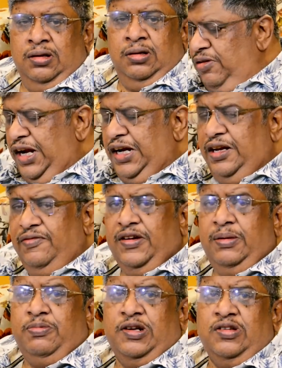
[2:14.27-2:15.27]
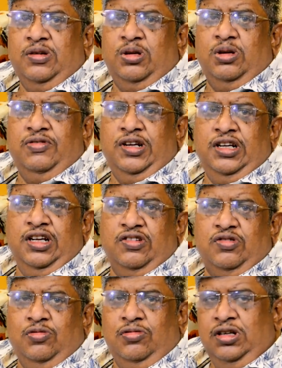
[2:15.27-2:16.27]
eighty-five percent of India's
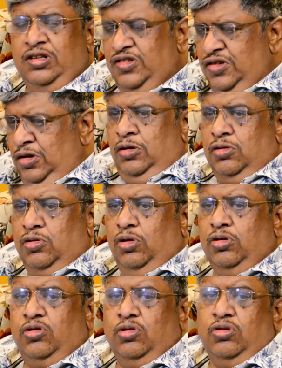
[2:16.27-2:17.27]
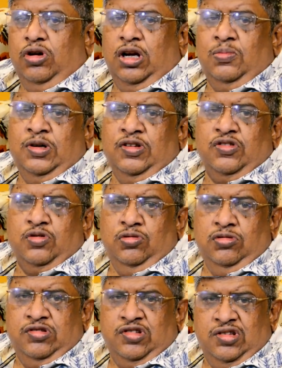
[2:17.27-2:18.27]
students go to government
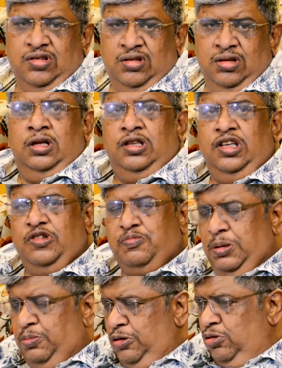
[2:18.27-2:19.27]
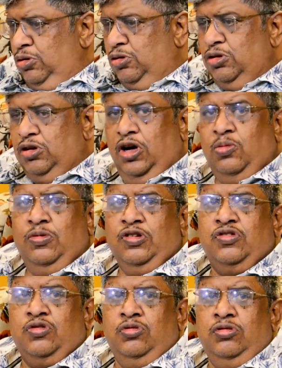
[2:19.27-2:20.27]
schools. These people go to government
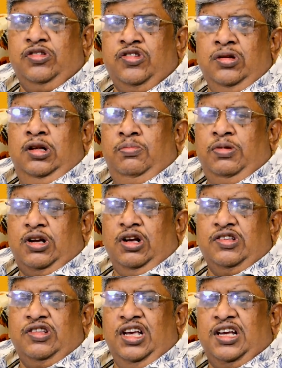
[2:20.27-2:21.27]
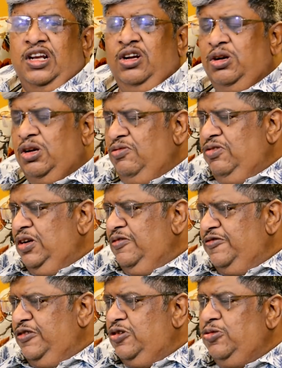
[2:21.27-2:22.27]
schools because they cannot even
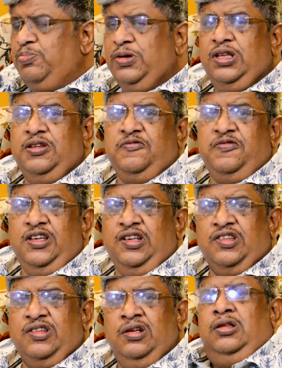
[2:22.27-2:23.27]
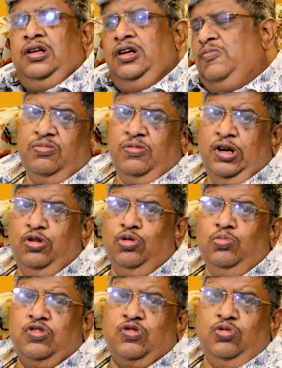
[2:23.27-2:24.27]
afford to pay the fees that
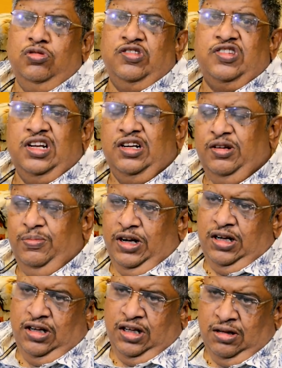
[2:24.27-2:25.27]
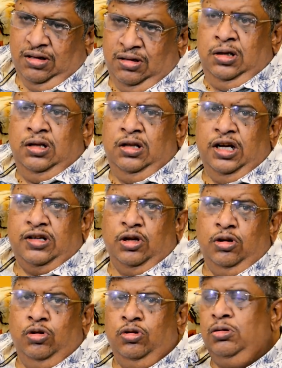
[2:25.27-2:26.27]
one-room schools are demanding, let
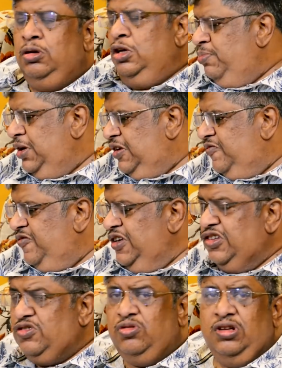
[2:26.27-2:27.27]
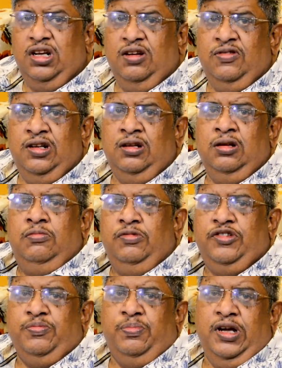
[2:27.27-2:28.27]
alone pay fees to the level
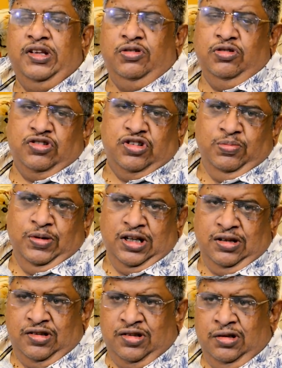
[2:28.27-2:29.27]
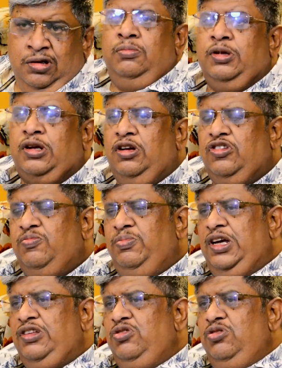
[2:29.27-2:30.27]
which Byju's demands. Because
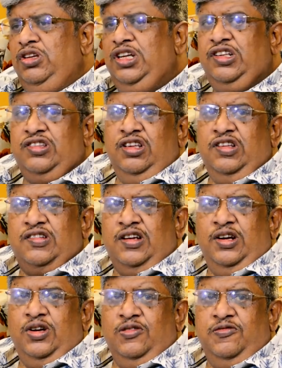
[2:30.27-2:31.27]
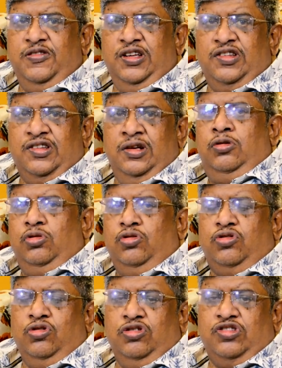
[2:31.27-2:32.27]
Byju needs these kind of fees to
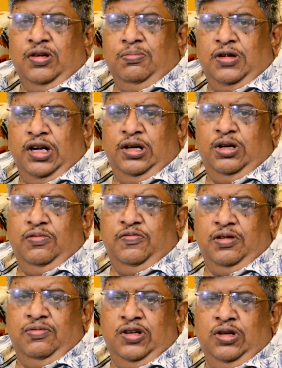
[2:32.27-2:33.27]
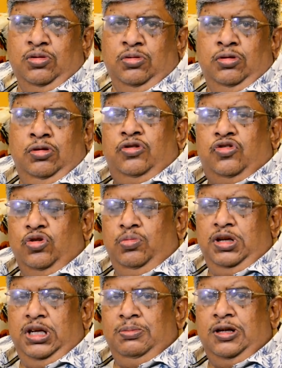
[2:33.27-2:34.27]
show some kind of revenue, show
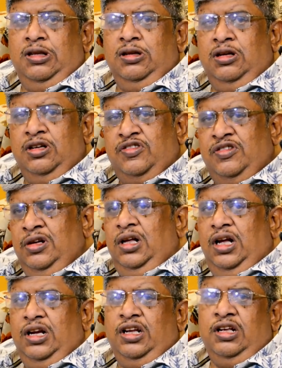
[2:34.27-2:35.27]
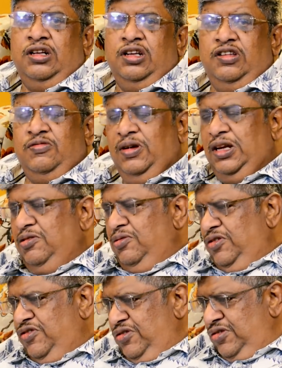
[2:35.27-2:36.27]
minimal loss and increase
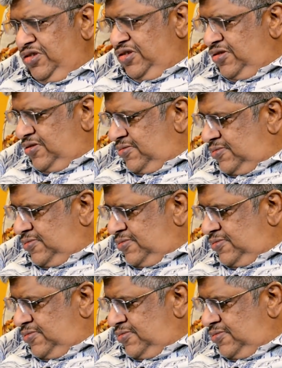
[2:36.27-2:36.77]
valuations.